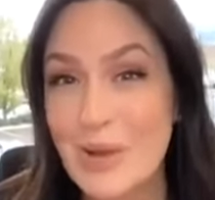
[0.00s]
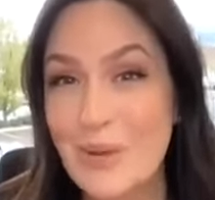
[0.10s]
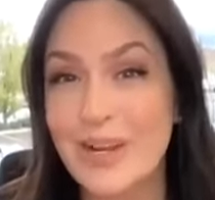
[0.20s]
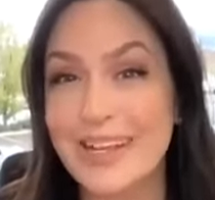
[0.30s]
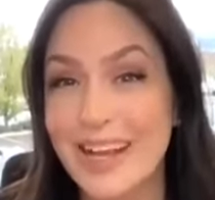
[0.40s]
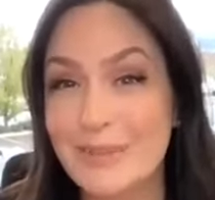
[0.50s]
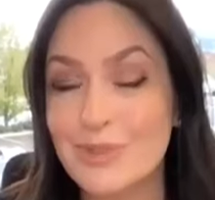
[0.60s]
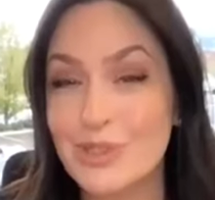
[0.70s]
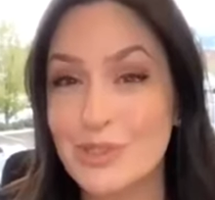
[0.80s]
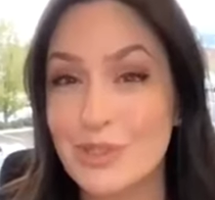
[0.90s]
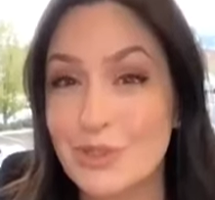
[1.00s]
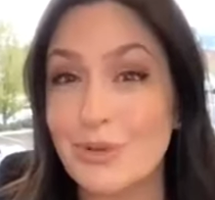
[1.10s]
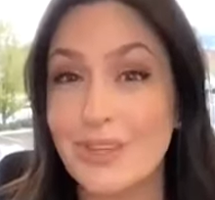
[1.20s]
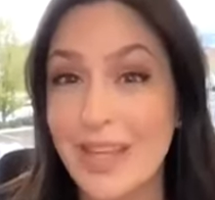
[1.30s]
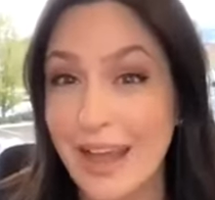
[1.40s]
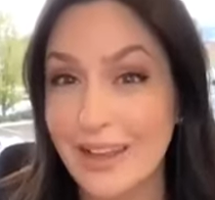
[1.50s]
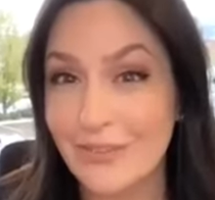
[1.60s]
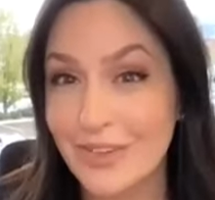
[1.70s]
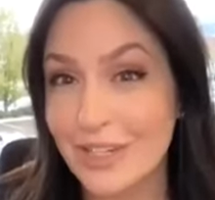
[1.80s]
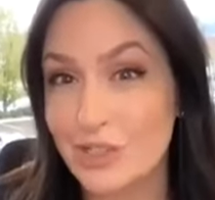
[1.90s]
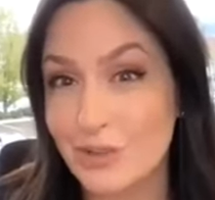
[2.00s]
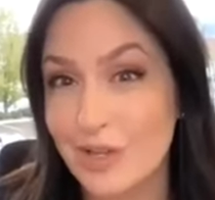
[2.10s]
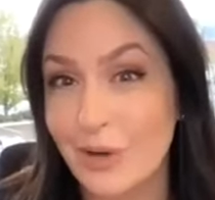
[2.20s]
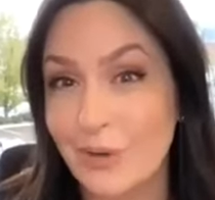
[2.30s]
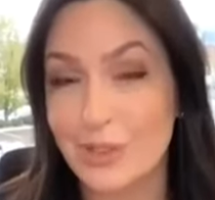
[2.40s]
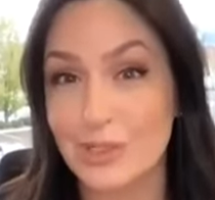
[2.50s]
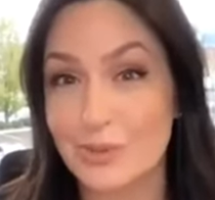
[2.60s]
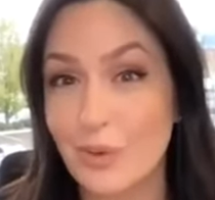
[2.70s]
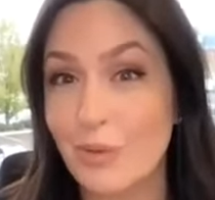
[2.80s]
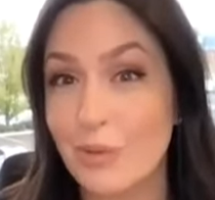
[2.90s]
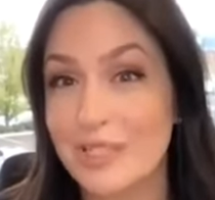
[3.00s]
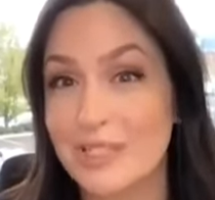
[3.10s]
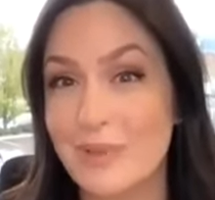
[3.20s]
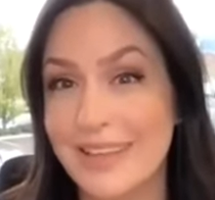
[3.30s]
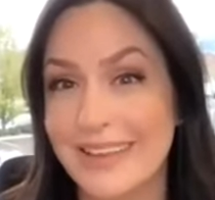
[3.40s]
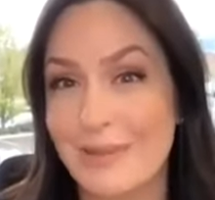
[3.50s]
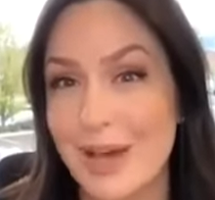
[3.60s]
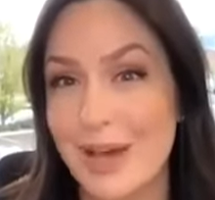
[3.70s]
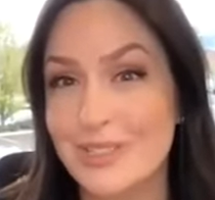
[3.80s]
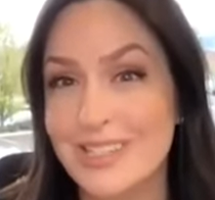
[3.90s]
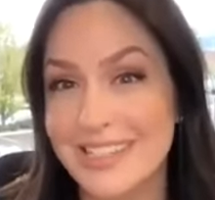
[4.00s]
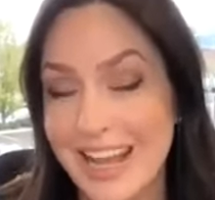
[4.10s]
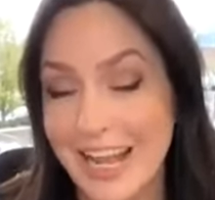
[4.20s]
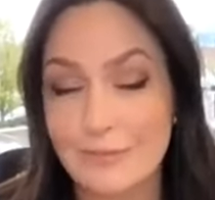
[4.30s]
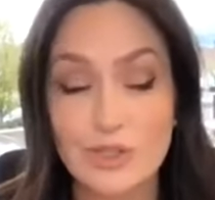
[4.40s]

when it comes to the Alavida trio, which is what we'll be speaking about today.